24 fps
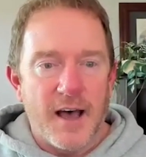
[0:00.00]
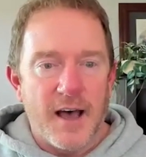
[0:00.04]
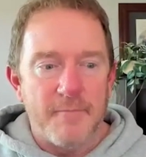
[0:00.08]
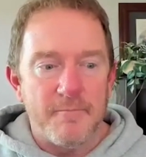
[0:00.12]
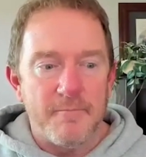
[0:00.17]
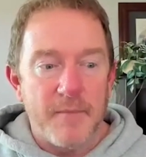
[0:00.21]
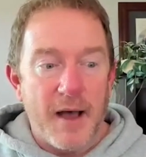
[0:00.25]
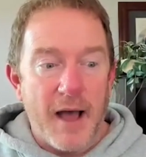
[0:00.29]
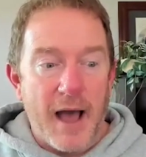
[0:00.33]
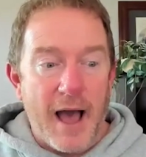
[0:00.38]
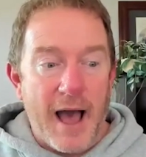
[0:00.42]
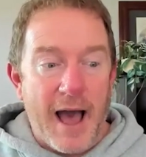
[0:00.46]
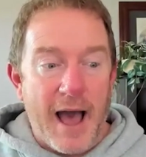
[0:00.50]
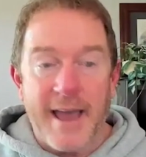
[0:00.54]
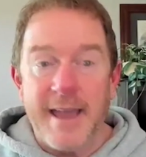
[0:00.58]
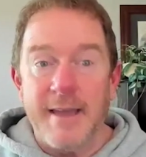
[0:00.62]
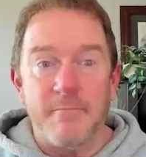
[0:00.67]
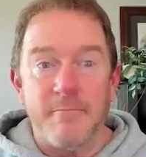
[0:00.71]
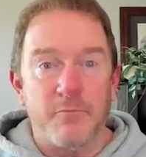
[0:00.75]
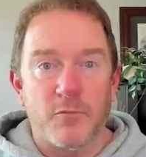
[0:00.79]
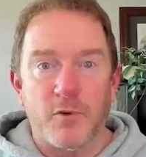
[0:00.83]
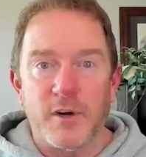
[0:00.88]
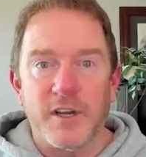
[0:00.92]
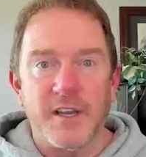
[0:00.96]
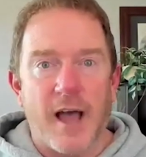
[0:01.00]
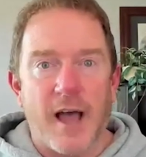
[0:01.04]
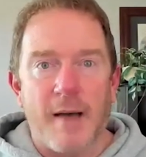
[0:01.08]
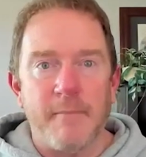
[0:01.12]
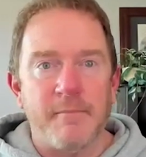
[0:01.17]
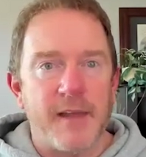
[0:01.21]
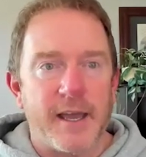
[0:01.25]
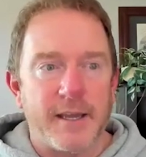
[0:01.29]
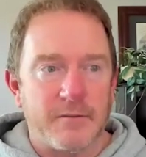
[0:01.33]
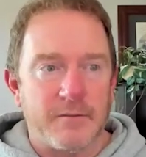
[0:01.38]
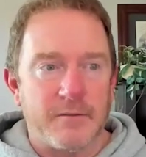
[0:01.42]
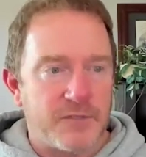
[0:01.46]
Um, I'm, re
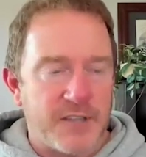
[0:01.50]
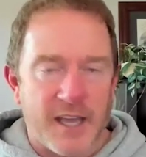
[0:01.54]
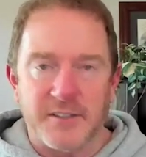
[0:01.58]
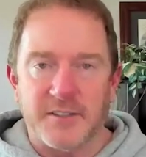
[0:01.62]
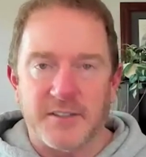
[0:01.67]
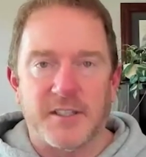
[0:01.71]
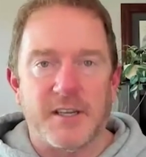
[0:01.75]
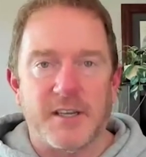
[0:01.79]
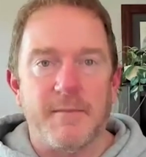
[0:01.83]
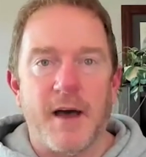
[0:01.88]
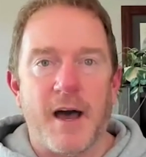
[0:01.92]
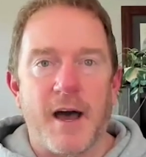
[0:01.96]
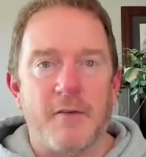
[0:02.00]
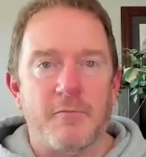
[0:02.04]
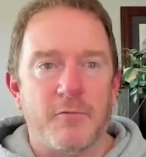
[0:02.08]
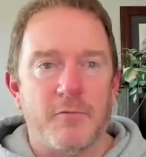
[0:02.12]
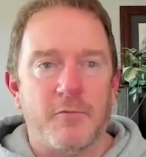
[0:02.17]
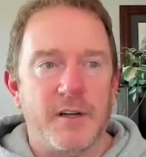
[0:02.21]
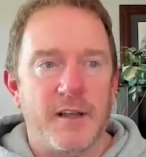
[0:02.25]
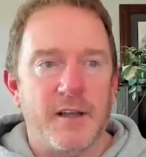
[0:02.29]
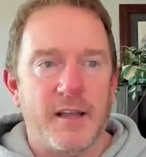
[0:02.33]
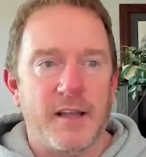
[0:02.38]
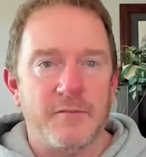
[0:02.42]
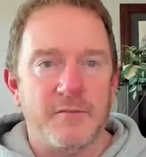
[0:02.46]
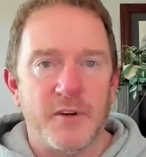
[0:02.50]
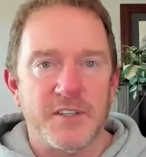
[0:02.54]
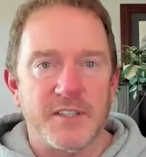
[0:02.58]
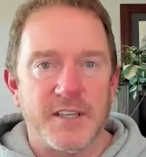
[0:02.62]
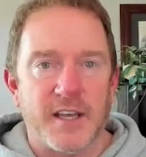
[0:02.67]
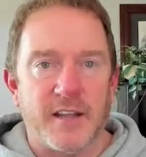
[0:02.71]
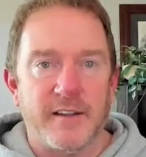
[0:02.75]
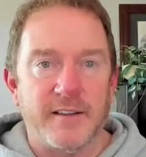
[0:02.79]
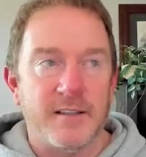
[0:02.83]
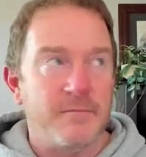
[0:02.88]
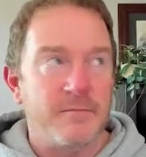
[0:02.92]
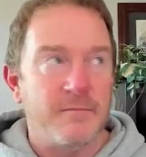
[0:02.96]
I'm like testing them out re and
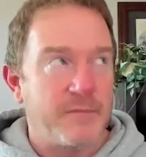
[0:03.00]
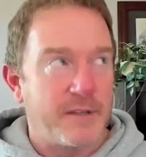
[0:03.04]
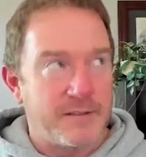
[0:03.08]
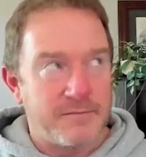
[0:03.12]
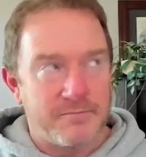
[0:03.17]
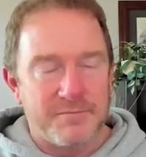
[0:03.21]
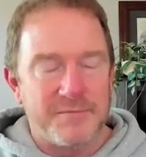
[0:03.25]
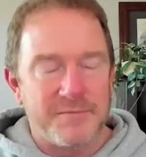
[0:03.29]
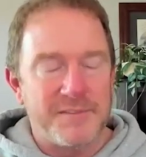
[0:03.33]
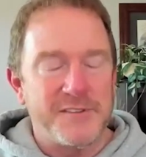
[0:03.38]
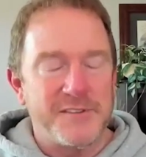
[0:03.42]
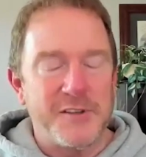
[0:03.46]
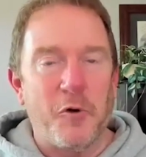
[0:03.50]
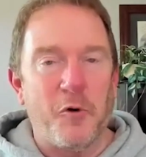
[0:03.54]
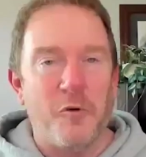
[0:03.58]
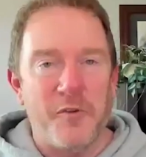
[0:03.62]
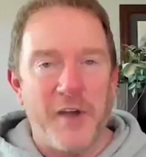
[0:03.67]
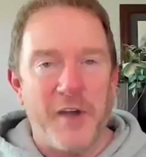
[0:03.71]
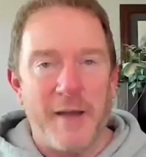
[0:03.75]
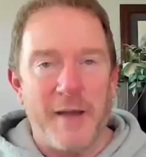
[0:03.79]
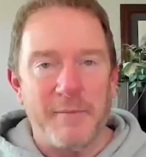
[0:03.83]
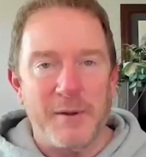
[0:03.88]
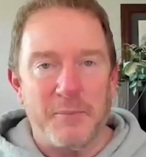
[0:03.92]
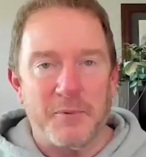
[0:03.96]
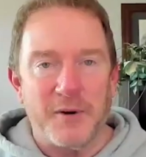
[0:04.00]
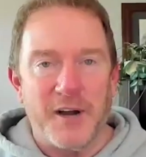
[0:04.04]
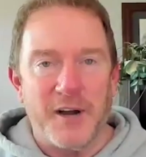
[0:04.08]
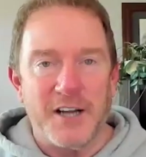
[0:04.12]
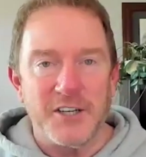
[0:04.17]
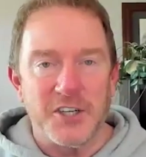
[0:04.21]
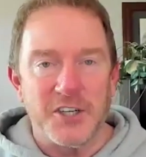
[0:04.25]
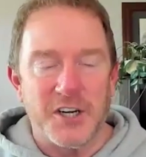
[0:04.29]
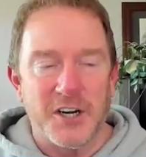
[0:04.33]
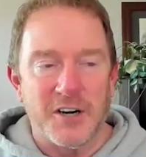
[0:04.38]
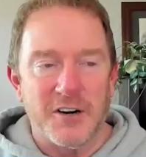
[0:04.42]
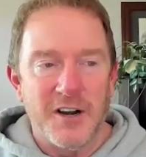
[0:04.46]
reselling them. It's a whole family
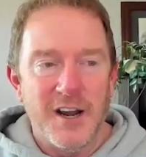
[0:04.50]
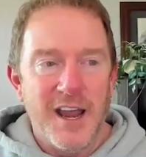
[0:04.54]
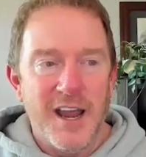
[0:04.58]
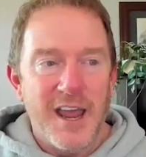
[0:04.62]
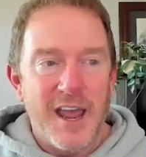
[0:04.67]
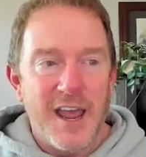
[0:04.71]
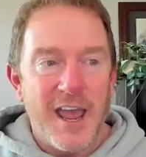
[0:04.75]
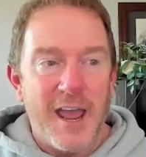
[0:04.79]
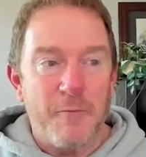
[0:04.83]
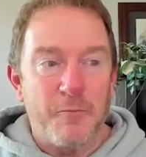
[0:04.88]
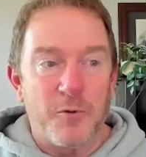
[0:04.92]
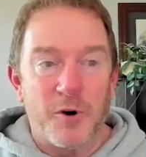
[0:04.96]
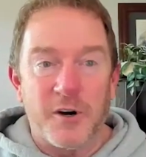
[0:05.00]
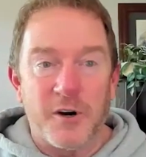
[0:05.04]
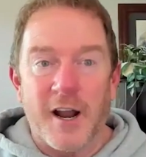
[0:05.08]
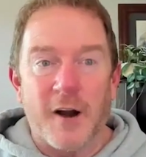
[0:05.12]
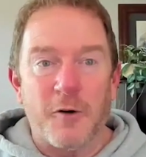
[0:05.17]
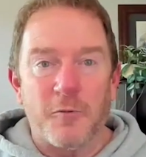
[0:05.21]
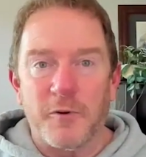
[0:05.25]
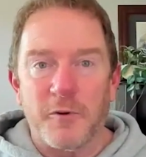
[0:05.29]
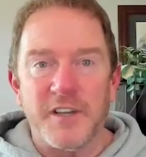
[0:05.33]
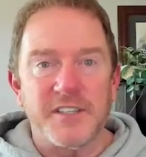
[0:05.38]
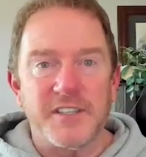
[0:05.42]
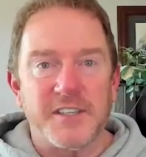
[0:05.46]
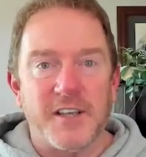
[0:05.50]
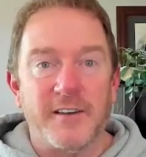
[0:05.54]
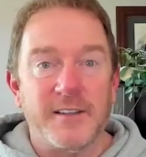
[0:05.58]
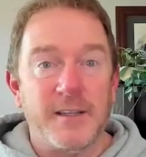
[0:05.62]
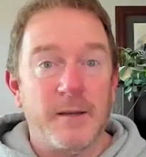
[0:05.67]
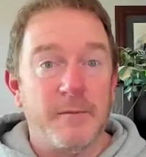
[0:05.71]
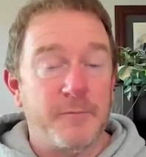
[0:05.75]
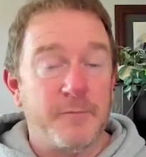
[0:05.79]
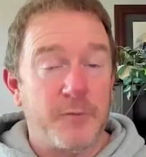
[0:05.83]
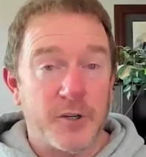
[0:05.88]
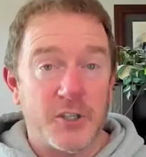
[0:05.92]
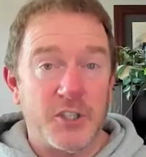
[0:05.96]
project here. And we're now
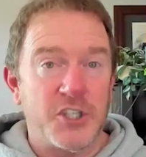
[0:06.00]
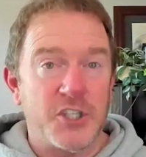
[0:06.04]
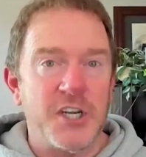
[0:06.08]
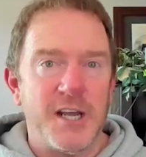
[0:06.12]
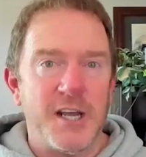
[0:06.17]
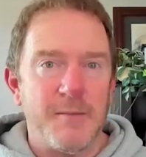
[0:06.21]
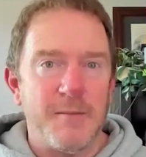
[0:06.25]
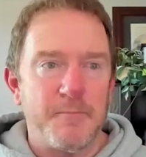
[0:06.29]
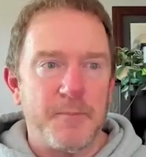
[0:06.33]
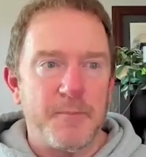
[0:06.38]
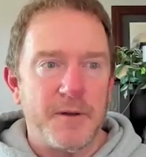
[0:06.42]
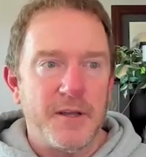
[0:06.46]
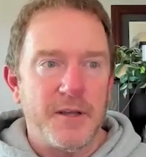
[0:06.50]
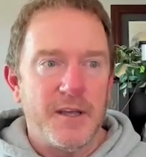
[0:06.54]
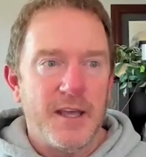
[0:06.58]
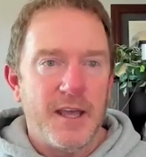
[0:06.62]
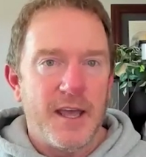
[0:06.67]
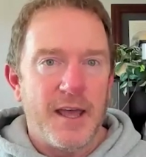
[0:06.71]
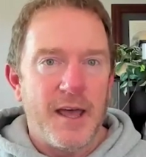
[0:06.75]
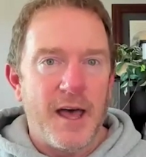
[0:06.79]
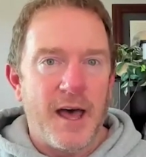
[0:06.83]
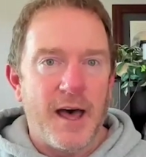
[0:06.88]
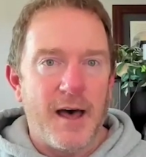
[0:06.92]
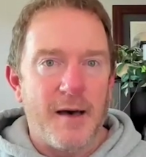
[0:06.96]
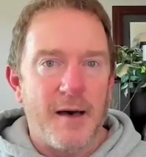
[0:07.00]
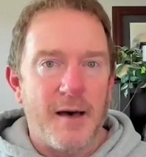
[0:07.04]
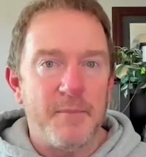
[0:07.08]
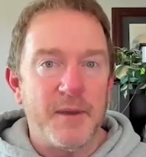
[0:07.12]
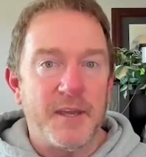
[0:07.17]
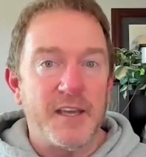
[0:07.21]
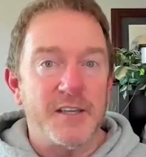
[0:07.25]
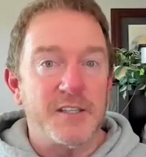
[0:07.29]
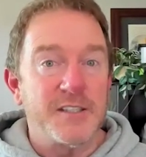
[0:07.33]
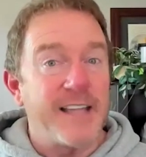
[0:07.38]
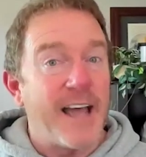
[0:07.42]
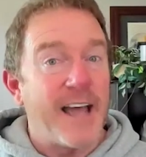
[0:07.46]
reselling them for cheap uh,
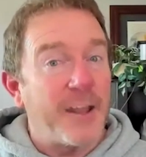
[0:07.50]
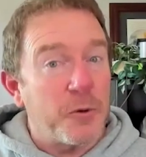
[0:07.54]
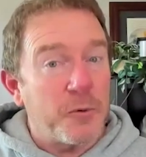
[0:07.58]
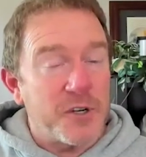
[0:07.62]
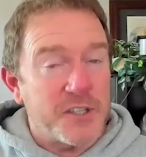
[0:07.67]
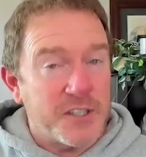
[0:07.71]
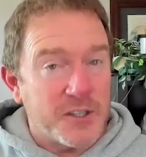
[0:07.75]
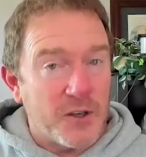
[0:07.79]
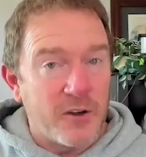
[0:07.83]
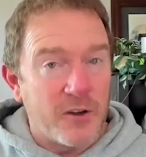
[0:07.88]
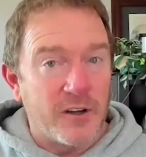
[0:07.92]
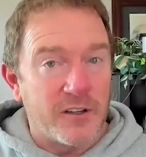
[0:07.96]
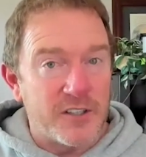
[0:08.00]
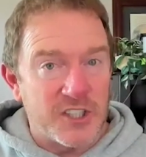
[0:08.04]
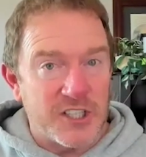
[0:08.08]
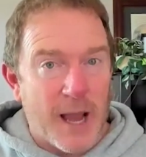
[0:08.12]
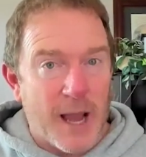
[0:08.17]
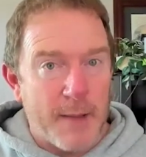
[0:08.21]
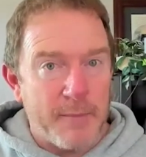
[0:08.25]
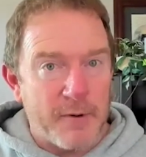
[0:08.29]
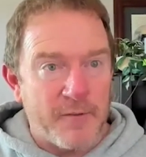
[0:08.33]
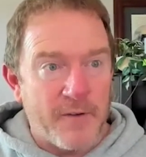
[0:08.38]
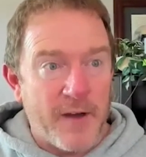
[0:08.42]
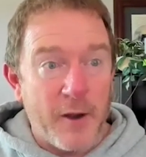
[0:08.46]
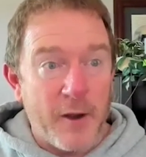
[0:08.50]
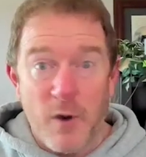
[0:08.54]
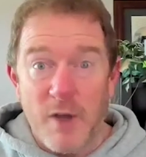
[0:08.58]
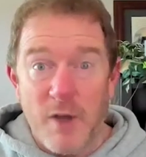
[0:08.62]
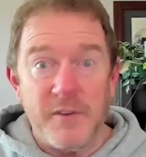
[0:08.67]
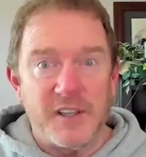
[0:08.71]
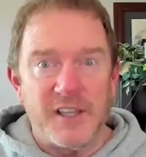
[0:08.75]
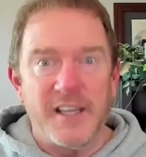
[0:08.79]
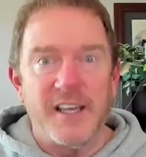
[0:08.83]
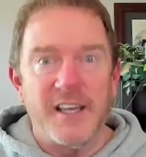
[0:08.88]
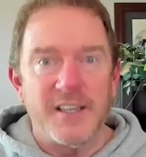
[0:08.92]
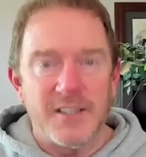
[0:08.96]
because now that we're selling on Shopify, we
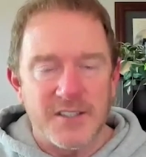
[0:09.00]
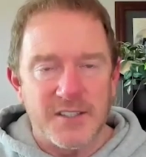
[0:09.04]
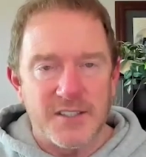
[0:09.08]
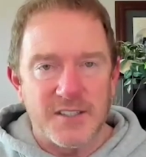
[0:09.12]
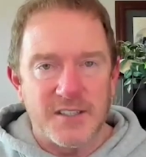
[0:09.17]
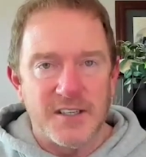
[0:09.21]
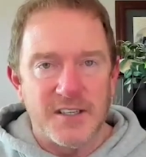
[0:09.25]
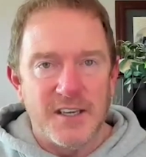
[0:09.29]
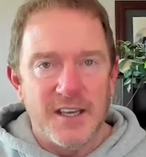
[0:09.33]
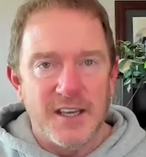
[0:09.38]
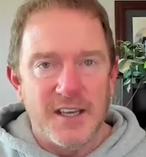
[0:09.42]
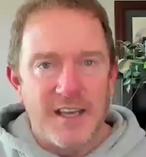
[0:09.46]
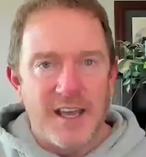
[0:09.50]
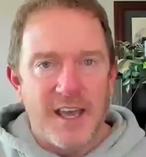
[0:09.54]
have a list.